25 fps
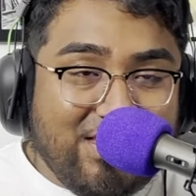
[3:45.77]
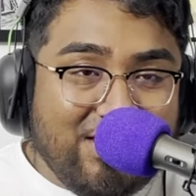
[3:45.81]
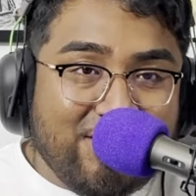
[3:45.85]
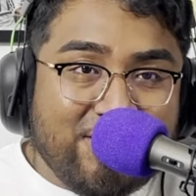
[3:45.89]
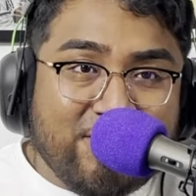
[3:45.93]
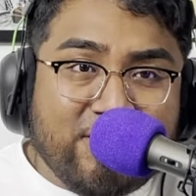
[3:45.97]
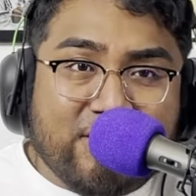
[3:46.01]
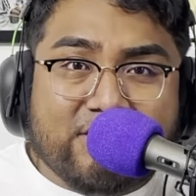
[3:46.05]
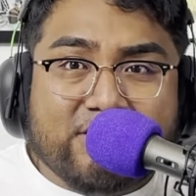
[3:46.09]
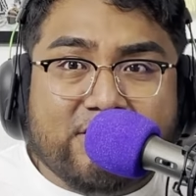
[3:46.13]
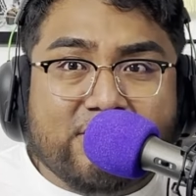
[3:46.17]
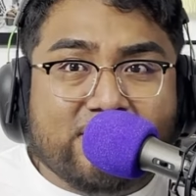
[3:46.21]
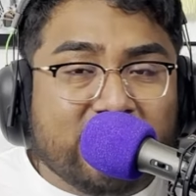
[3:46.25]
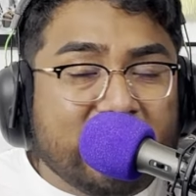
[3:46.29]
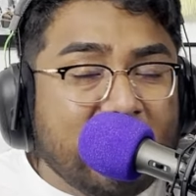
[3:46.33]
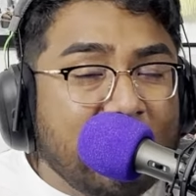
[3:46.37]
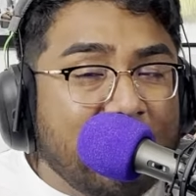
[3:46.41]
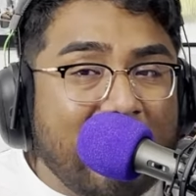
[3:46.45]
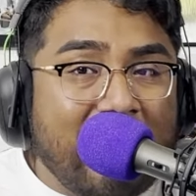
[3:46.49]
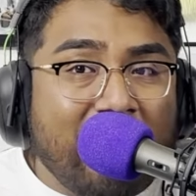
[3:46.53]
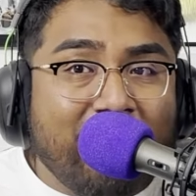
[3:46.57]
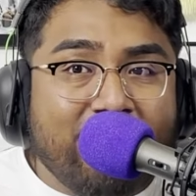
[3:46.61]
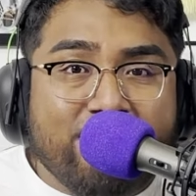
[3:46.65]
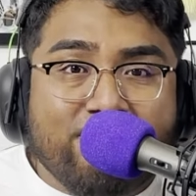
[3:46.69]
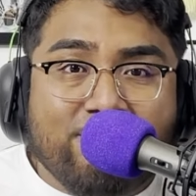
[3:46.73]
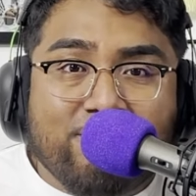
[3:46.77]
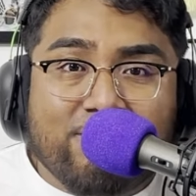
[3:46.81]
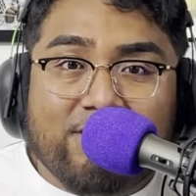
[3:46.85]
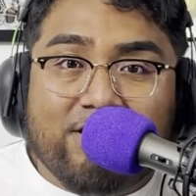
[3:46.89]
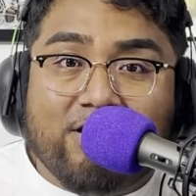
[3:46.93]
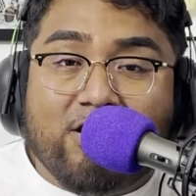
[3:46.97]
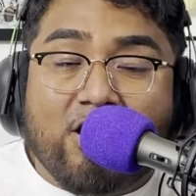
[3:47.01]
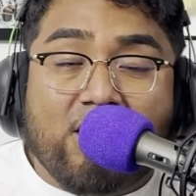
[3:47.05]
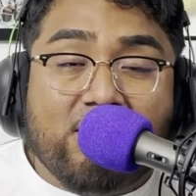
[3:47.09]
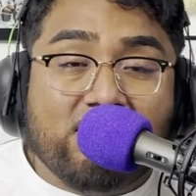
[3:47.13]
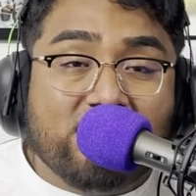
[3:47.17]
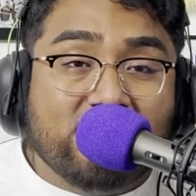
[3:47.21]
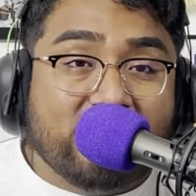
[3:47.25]
you could just tell everyone
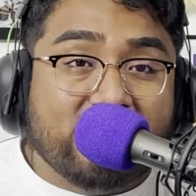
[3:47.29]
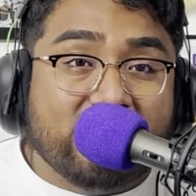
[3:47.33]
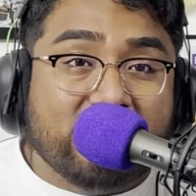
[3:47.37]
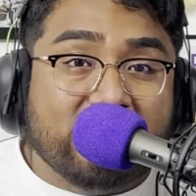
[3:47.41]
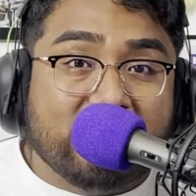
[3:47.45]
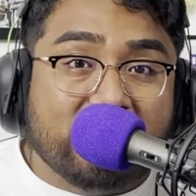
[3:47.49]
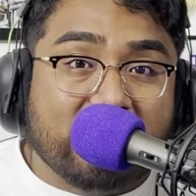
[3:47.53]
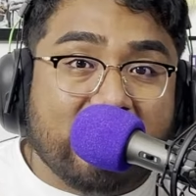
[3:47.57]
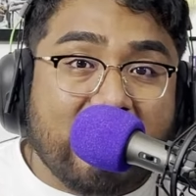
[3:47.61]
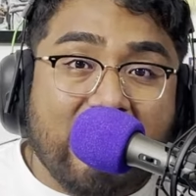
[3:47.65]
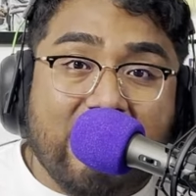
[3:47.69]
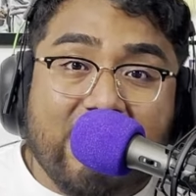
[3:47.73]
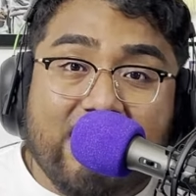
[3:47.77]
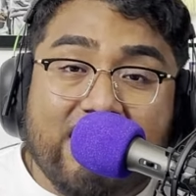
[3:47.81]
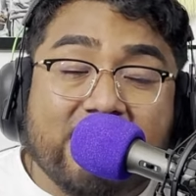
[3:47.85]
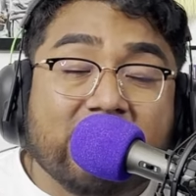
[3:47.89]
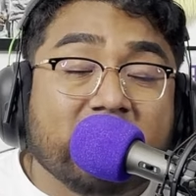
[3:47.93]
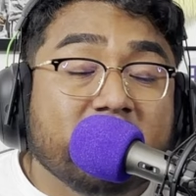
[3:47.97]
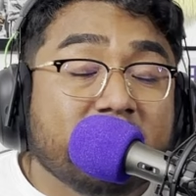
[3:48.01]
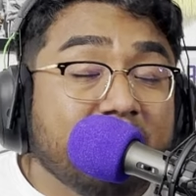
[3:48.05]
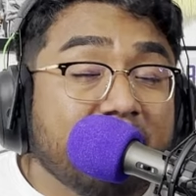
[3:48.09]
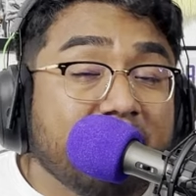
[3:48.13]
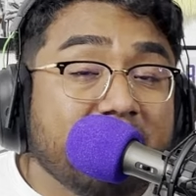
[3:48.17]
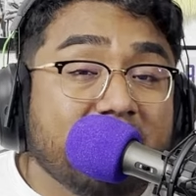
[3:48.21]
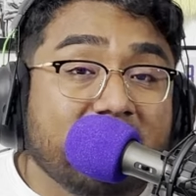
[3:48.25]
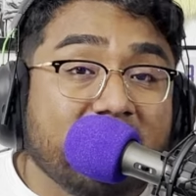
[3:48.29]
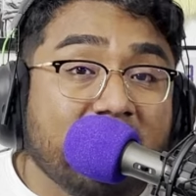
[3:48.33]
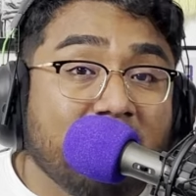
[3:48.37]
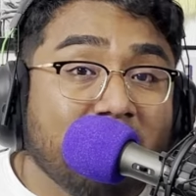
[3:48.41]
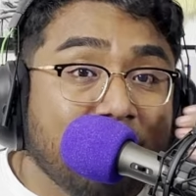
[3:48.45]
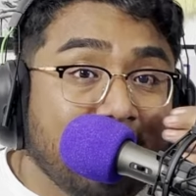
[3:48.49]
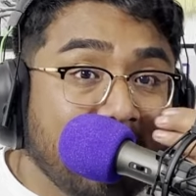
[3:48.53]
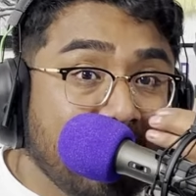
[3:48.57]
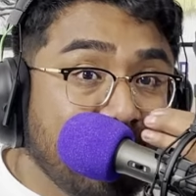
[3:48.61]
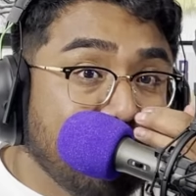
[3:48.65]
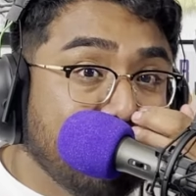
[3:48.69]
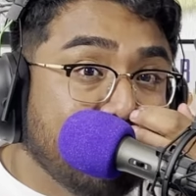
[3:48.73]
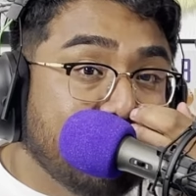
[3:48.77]
lost his interest in
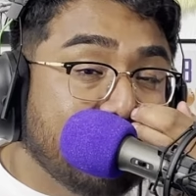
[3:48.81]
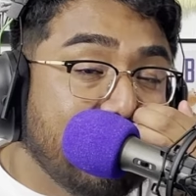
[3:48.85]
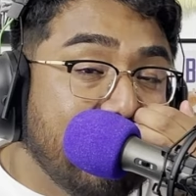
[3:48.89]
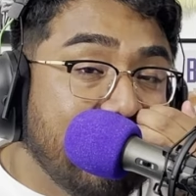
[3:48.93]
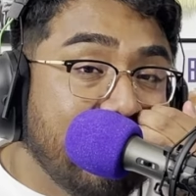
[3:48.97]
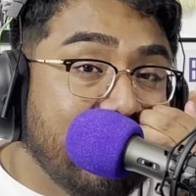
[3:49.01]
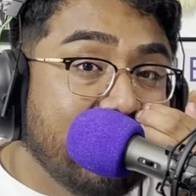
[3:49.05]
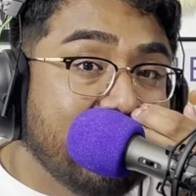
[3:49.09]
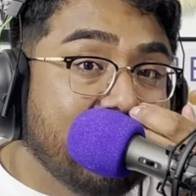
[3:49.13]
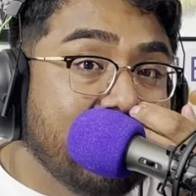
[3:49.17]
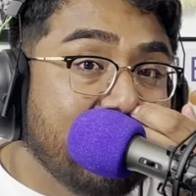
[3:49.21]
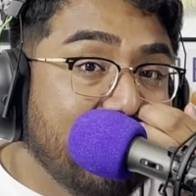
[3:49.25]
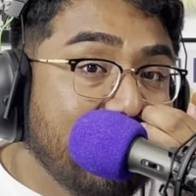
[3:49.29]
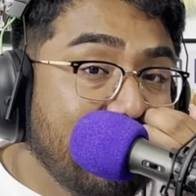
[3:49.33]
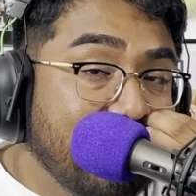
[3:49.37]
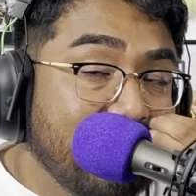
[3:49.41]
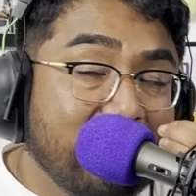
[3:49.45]
what he was saying.